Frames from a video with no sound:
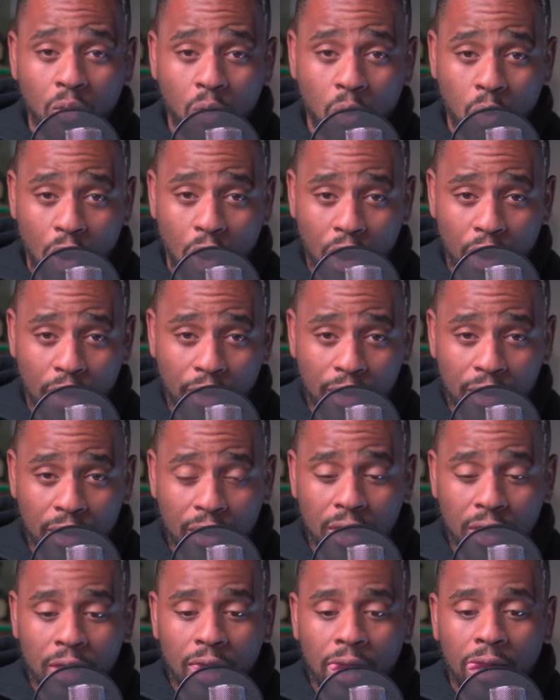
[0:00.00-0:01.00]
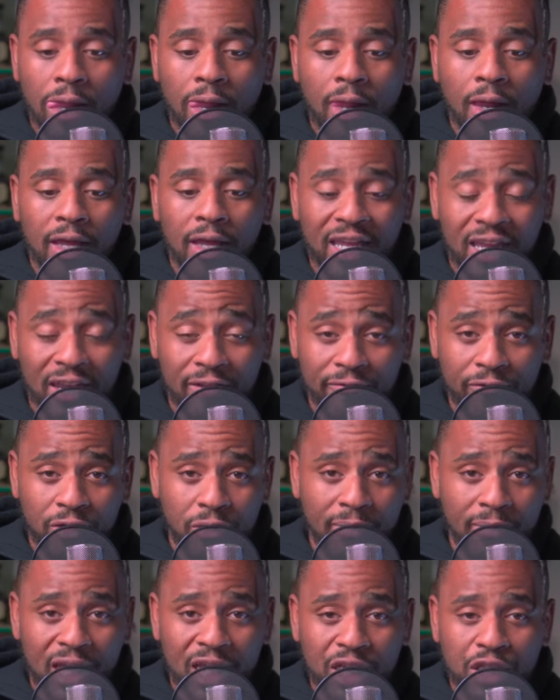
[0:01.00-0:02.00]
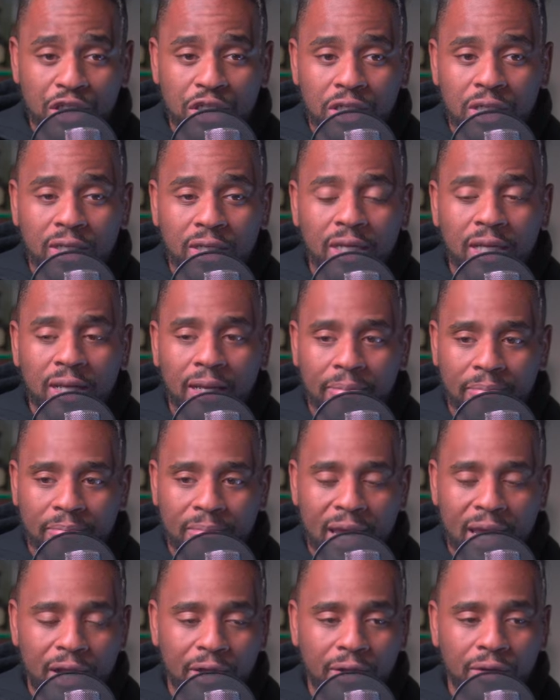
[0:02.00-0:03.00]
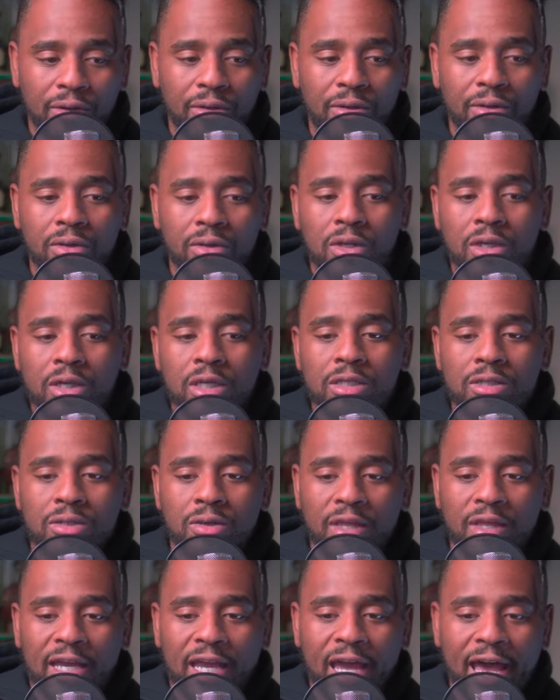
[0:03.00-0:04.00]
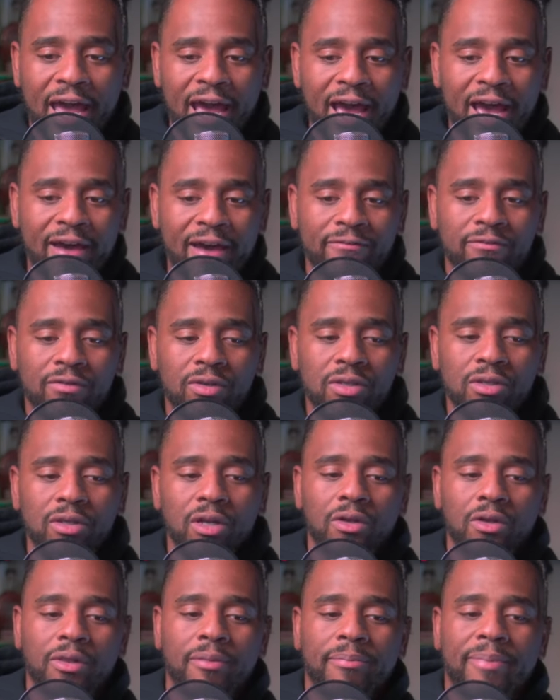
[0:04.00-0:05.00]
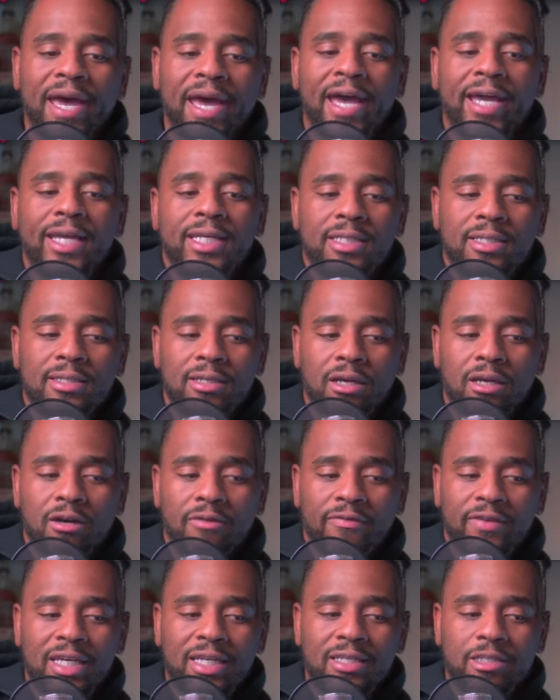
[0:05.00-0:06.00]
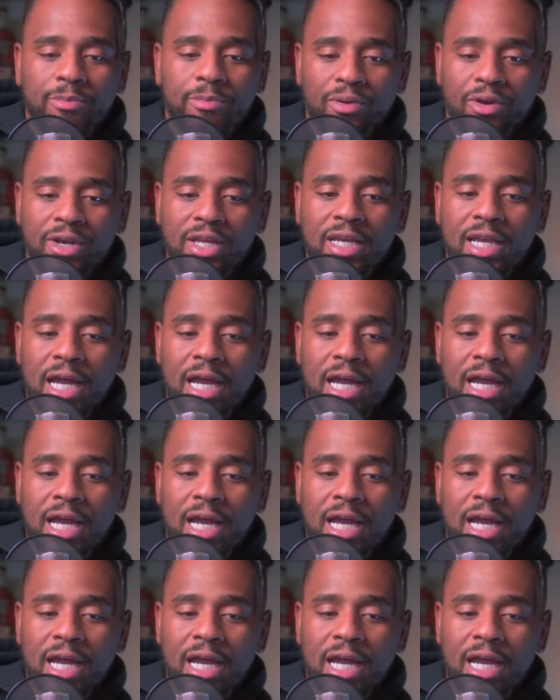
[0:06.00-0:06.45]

water, information, and medical. So they have, you know, the bag itself is pretty